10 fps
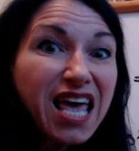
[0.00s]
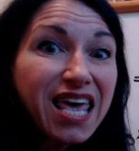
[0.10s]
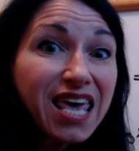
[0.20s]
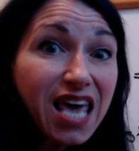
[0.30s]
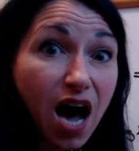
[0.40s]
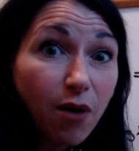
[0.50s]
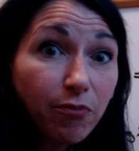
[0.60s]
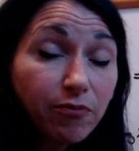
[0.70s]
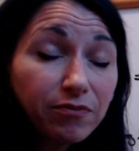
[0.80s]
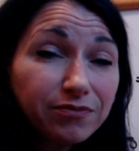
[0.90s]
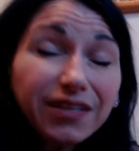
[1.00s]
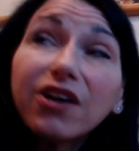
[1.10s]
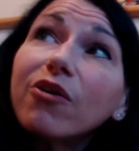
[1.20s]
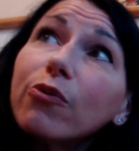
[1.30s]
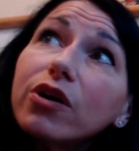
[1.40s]
Yum.
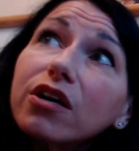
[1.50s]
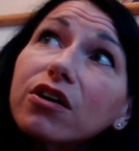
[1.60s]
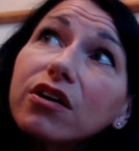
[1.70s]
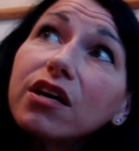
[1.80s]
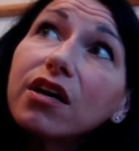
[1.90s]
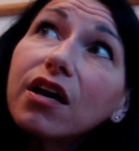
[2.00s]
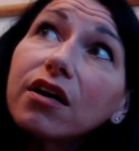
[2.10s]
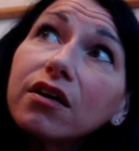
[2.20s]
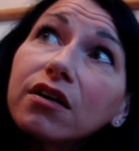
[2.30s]
Now I want a cookie kick.